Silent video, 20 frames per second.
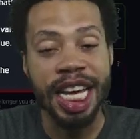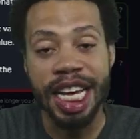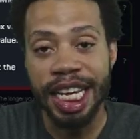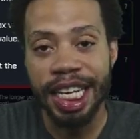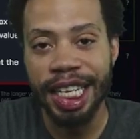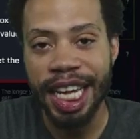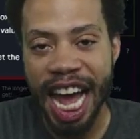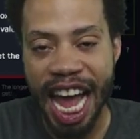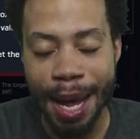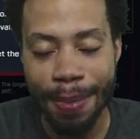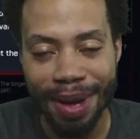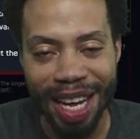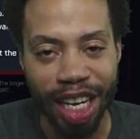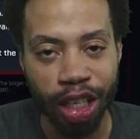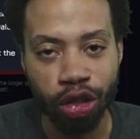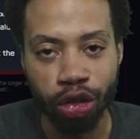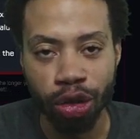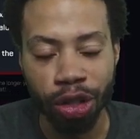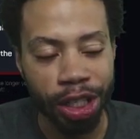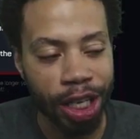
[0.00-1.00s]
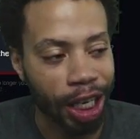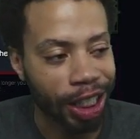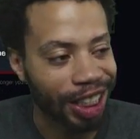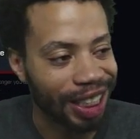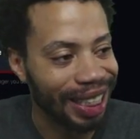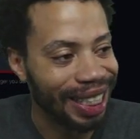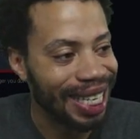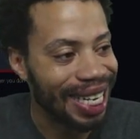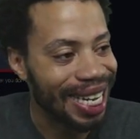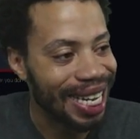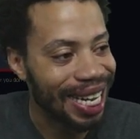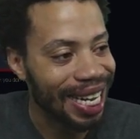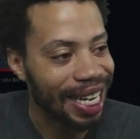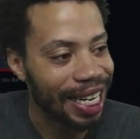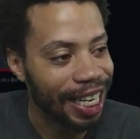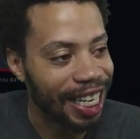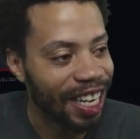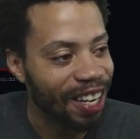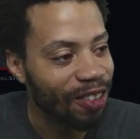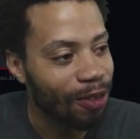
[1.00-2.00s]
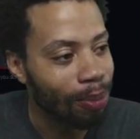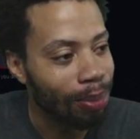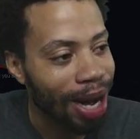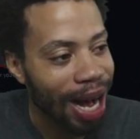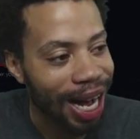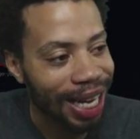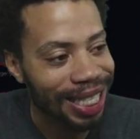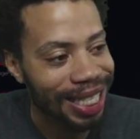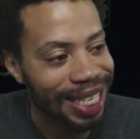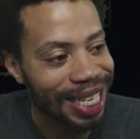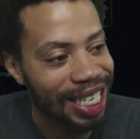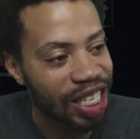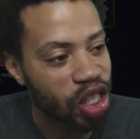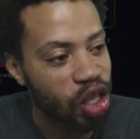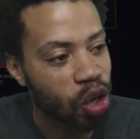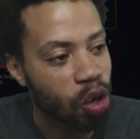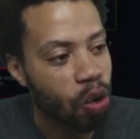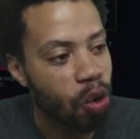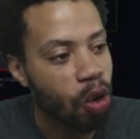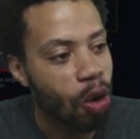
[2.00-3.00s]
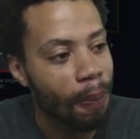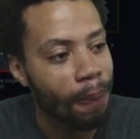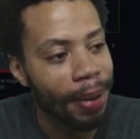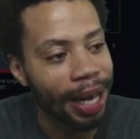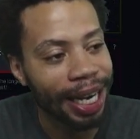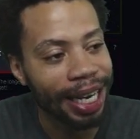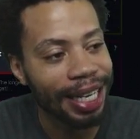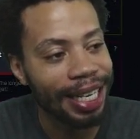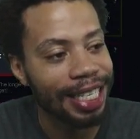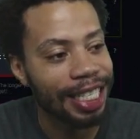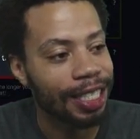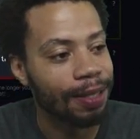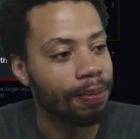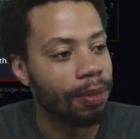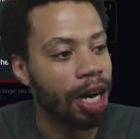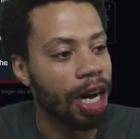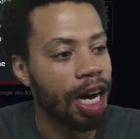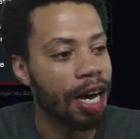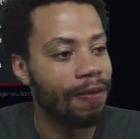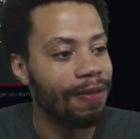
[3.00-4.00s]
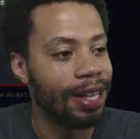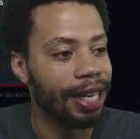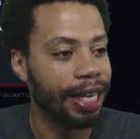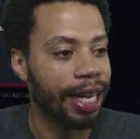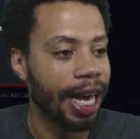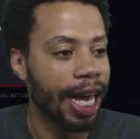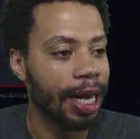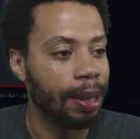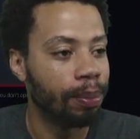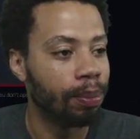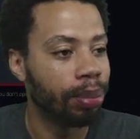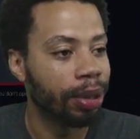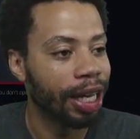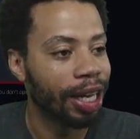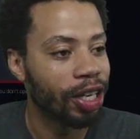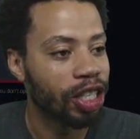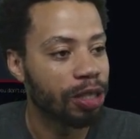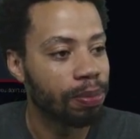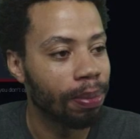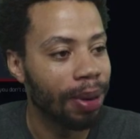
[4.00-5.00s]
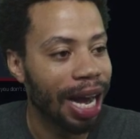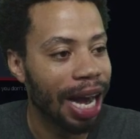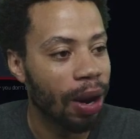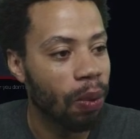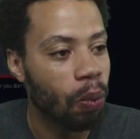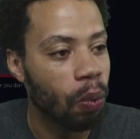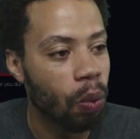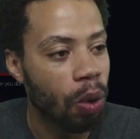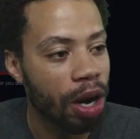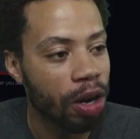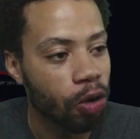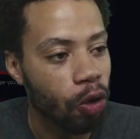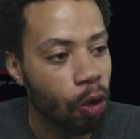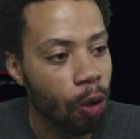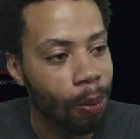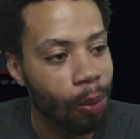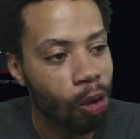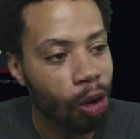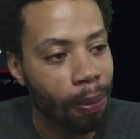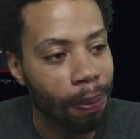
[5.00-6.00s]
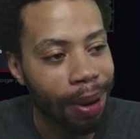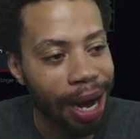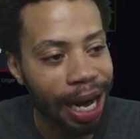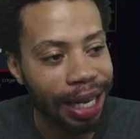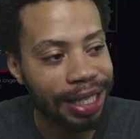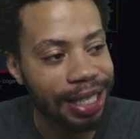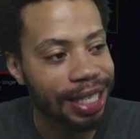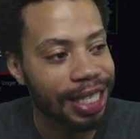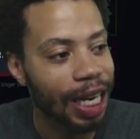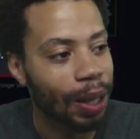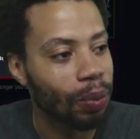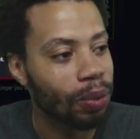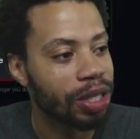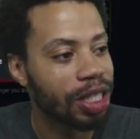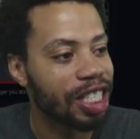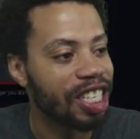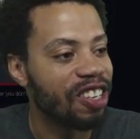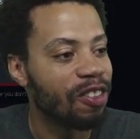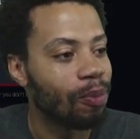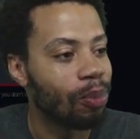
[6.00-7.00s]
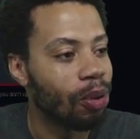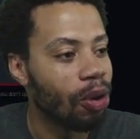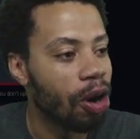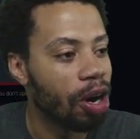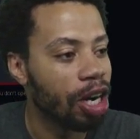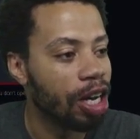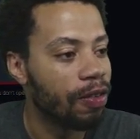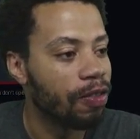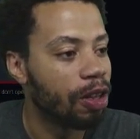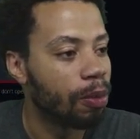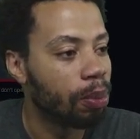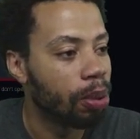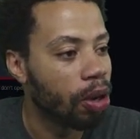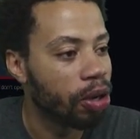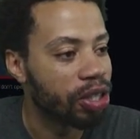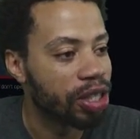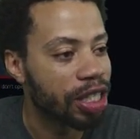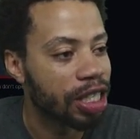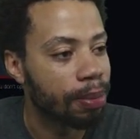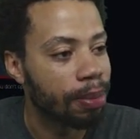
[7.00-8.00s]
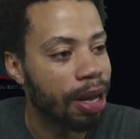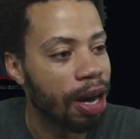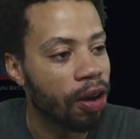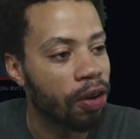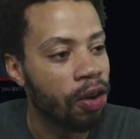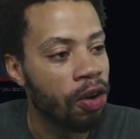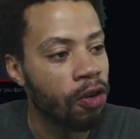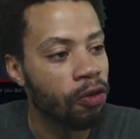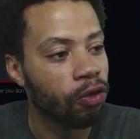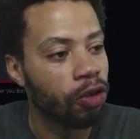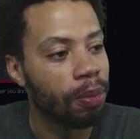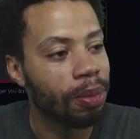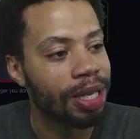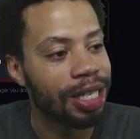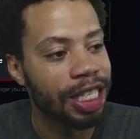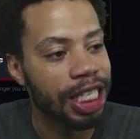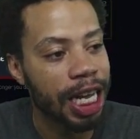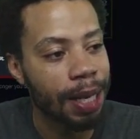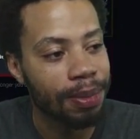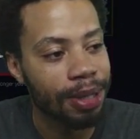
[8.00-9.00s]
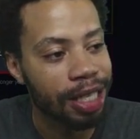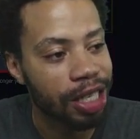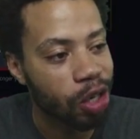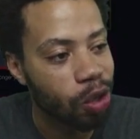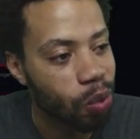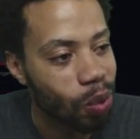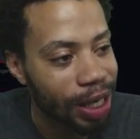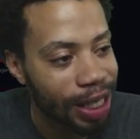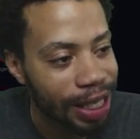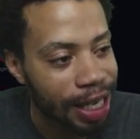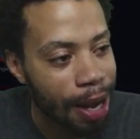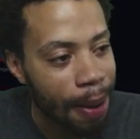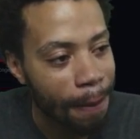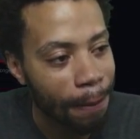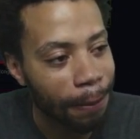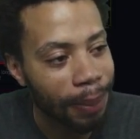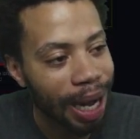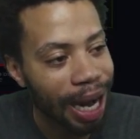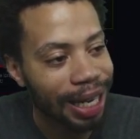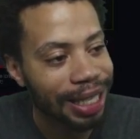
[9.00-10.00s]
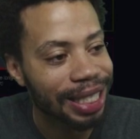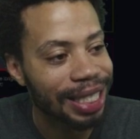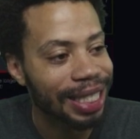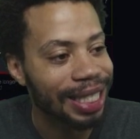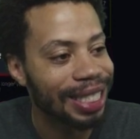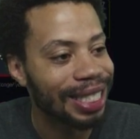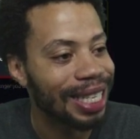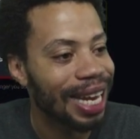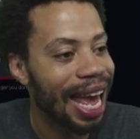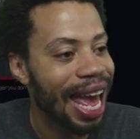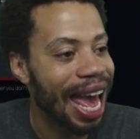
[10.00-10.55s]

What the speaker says: Game introduction. Gift box is the core mechanism of the game. Players buy 1 or more boxes and receive part of the purchase amount from the subsequent boxes